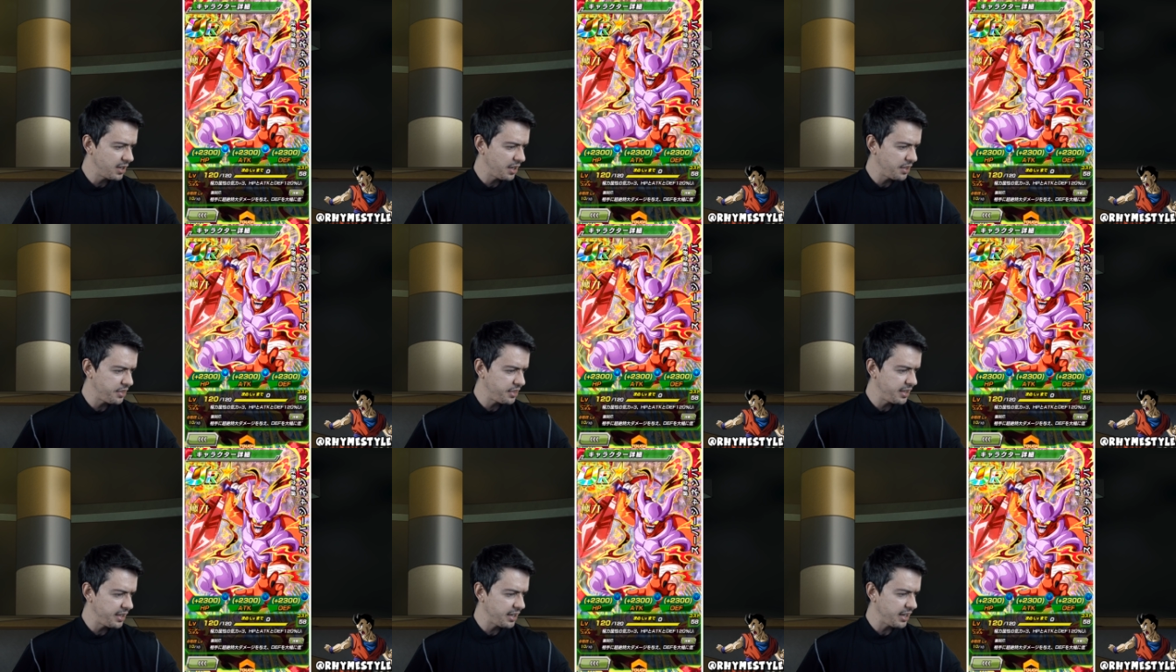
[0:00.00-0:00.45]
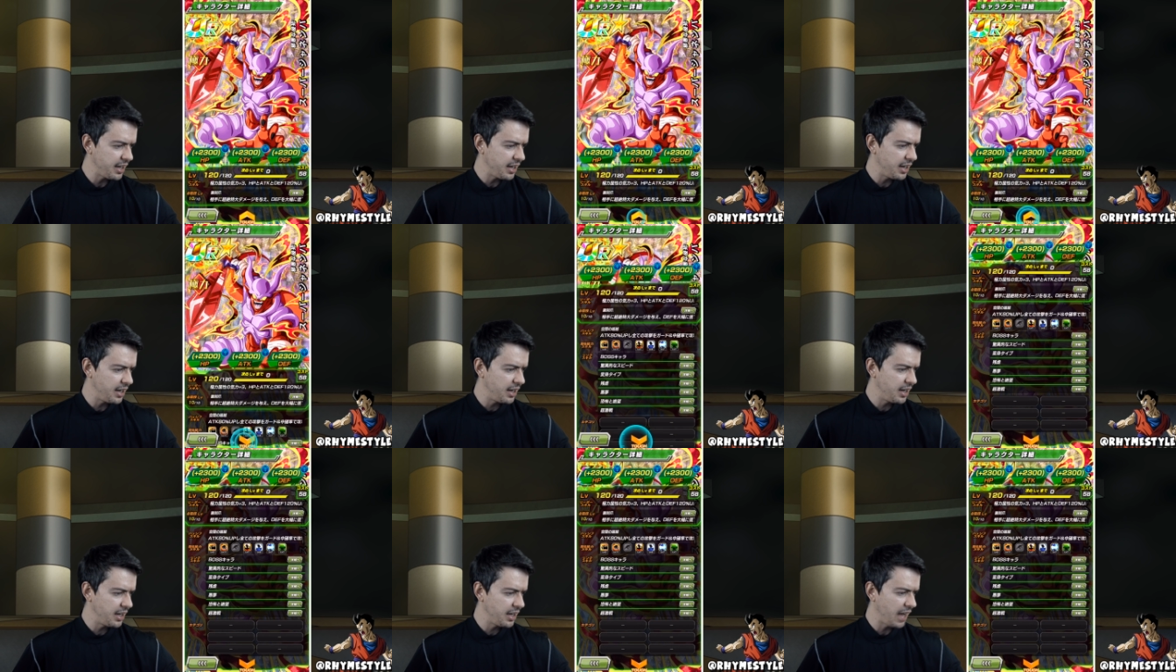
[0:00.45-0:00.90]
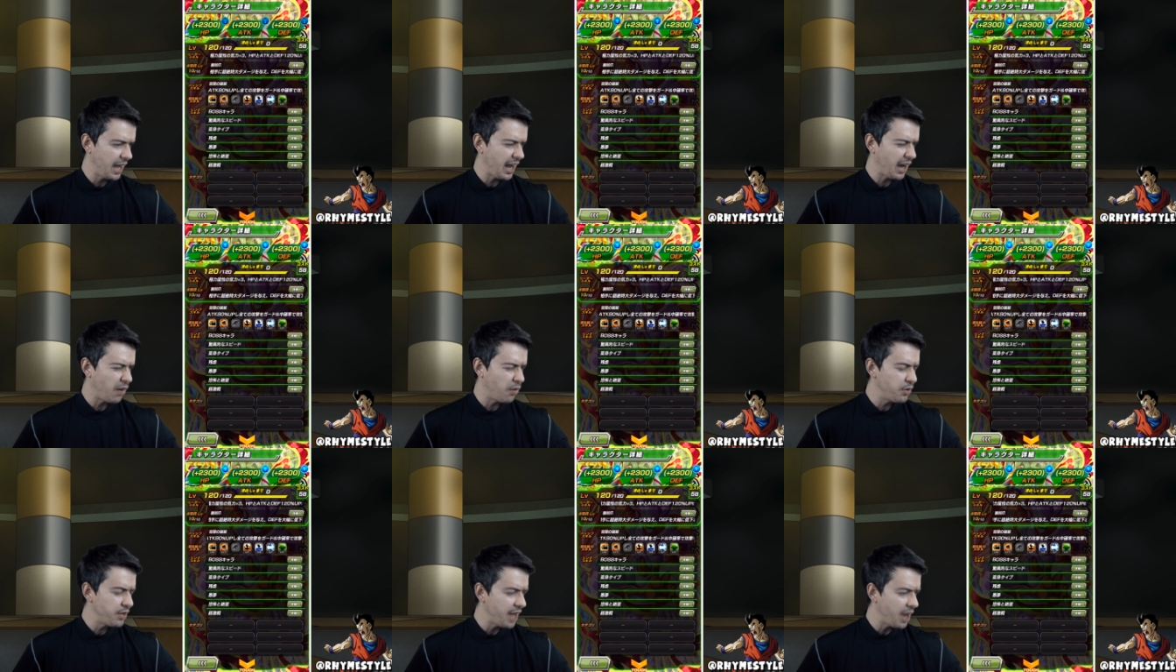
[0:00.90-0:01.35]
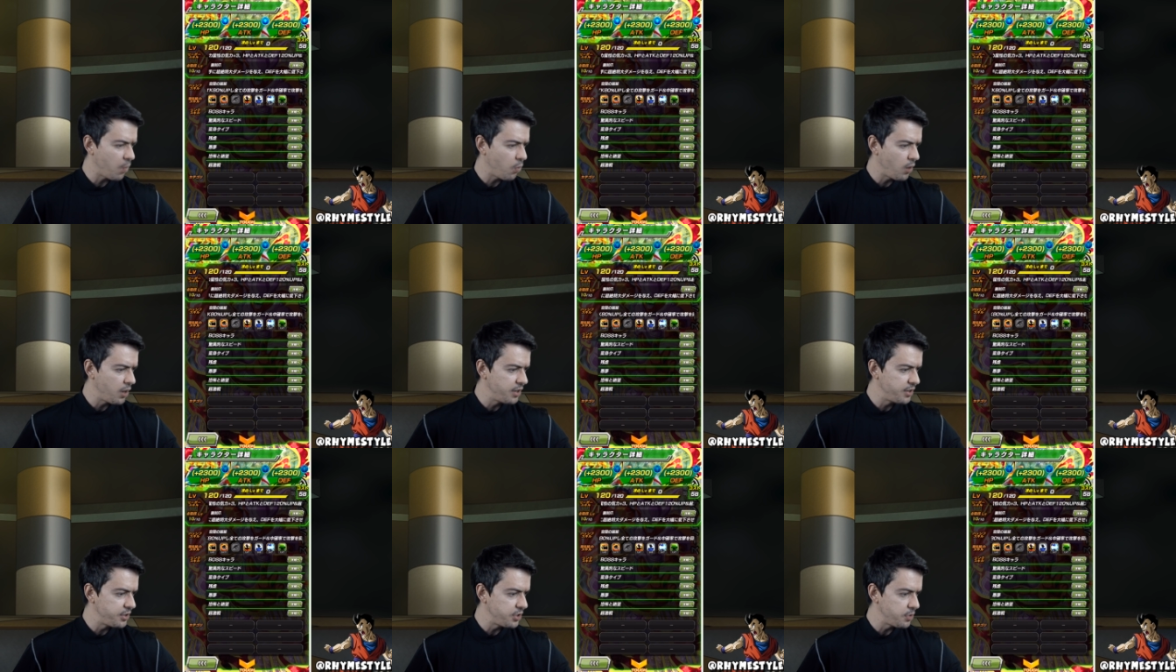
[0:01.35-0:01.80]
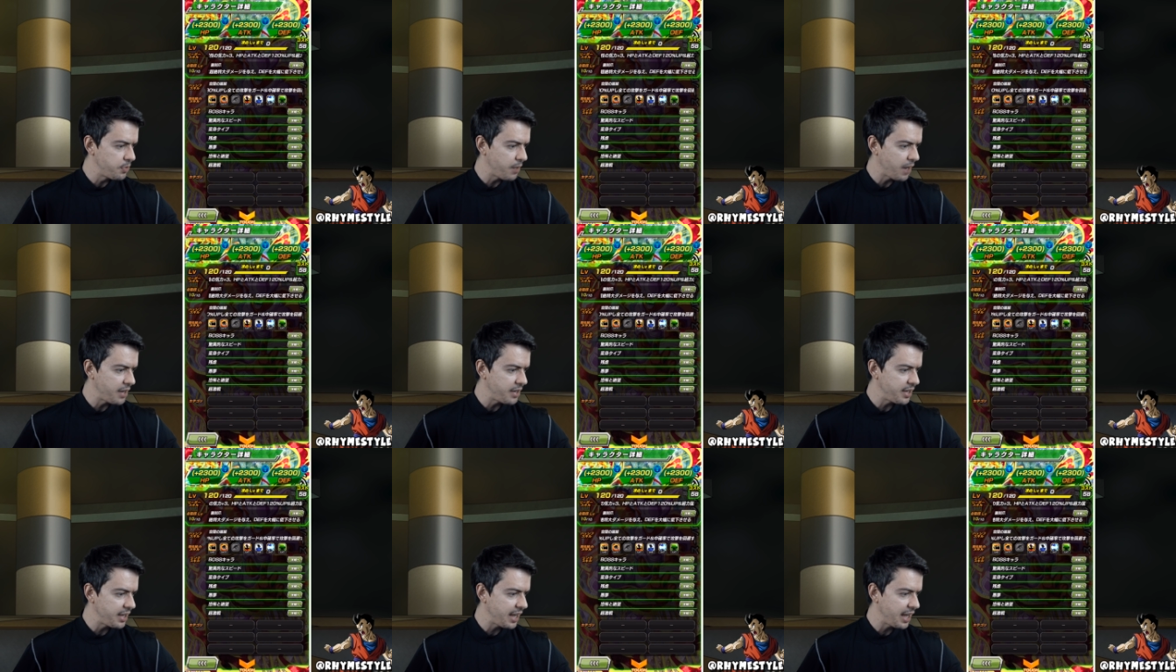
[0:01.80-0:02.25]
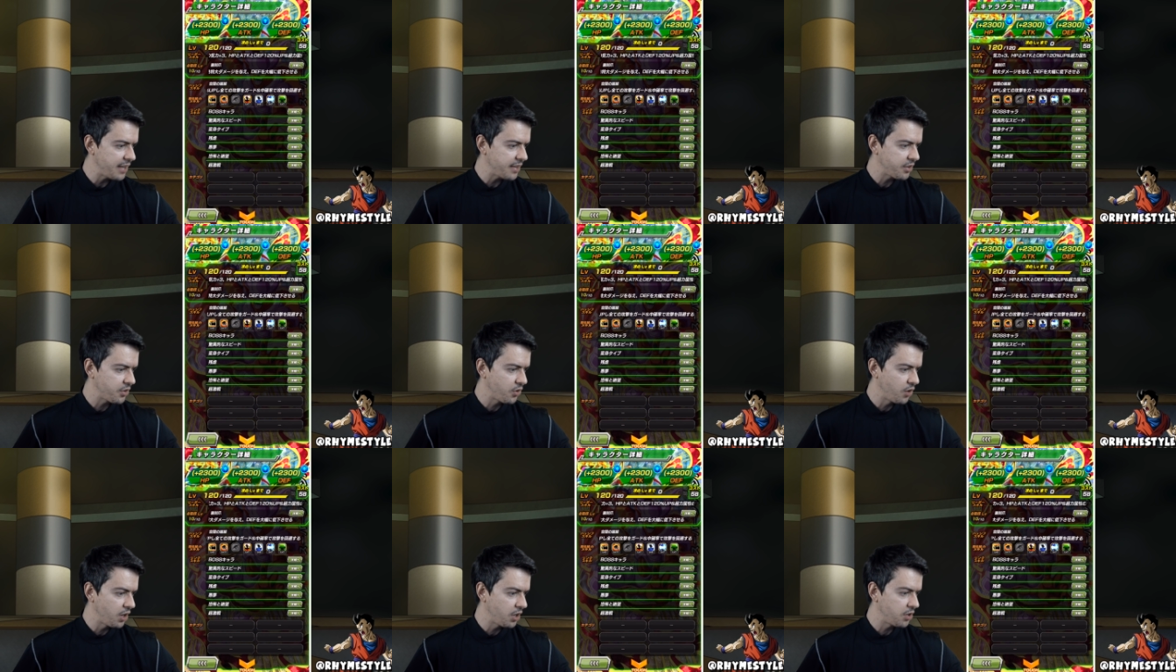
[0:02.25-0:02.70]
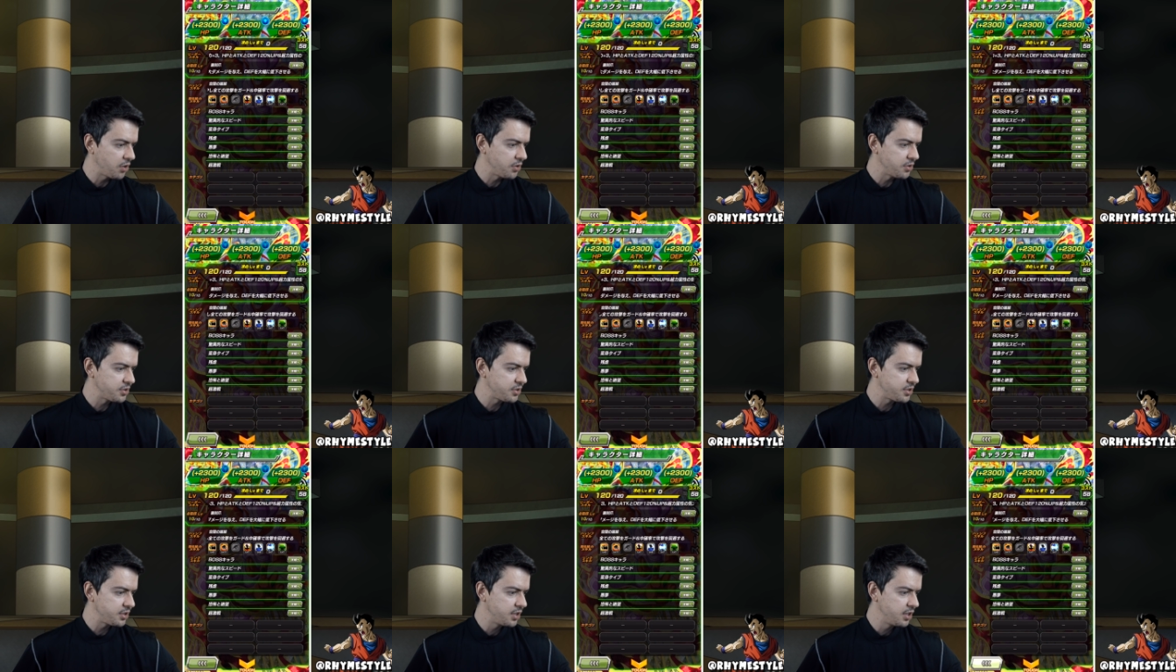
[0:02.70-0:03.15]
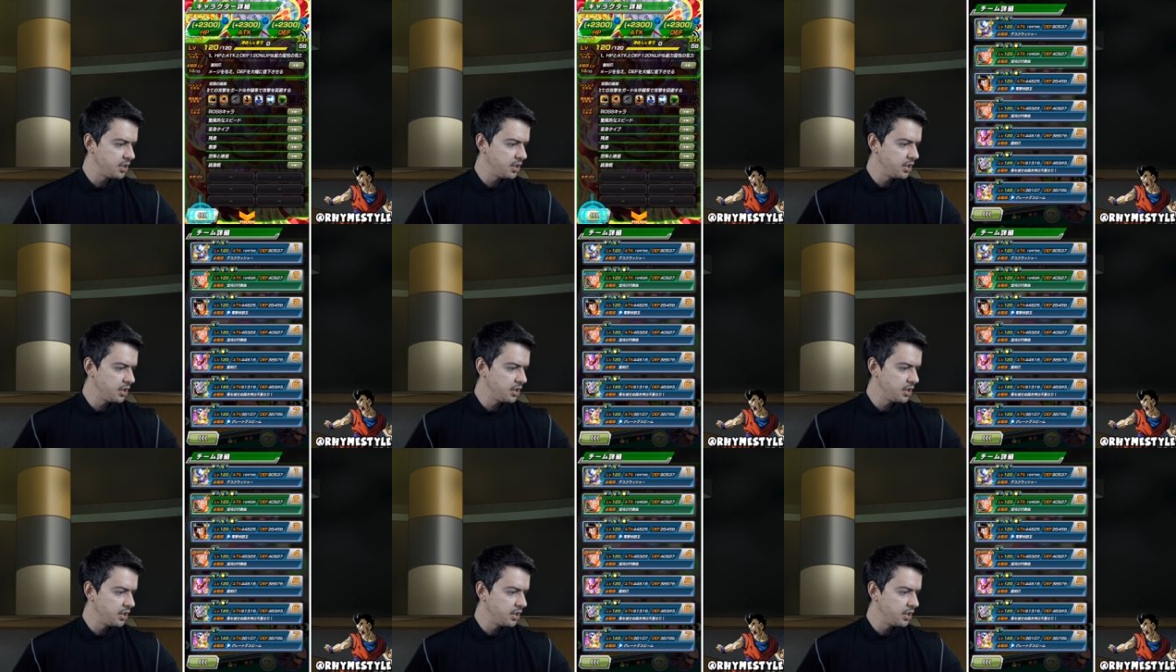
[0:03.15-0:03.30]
I think uh, I only got one dupe, but I did get criticals